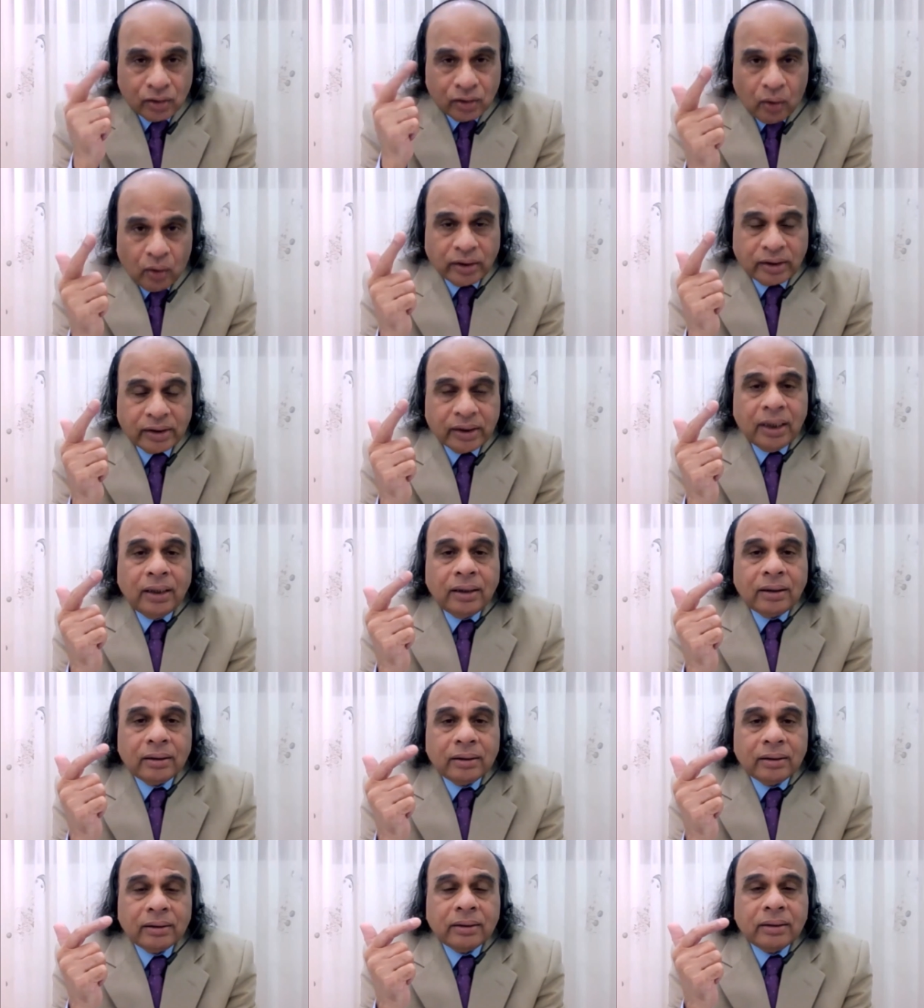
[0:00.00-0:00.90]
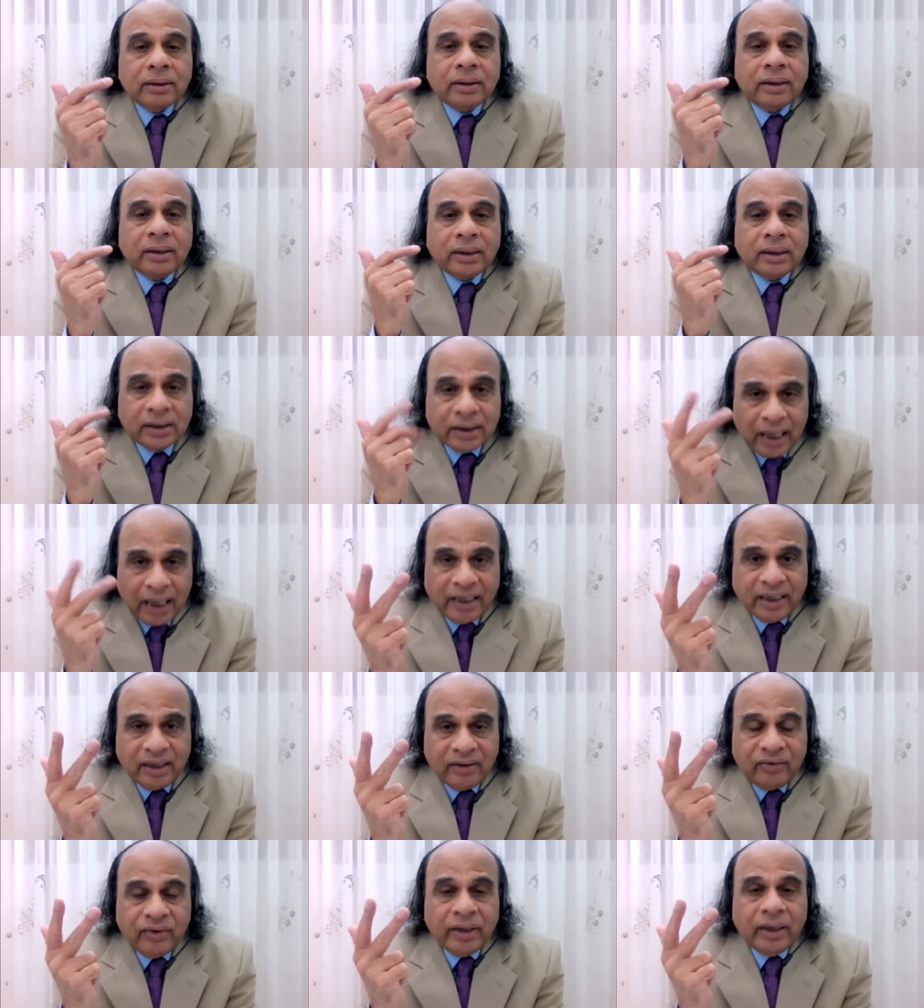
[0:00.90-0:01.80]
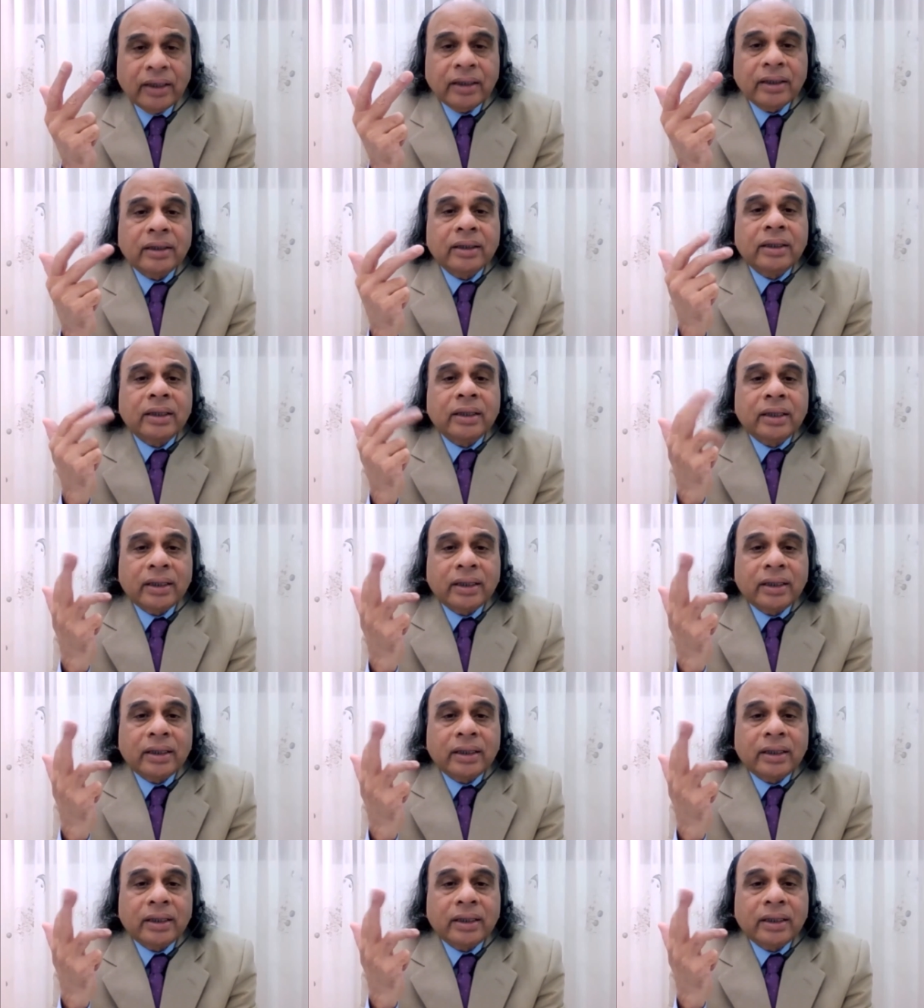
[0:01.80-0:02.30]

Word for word: social, scientific,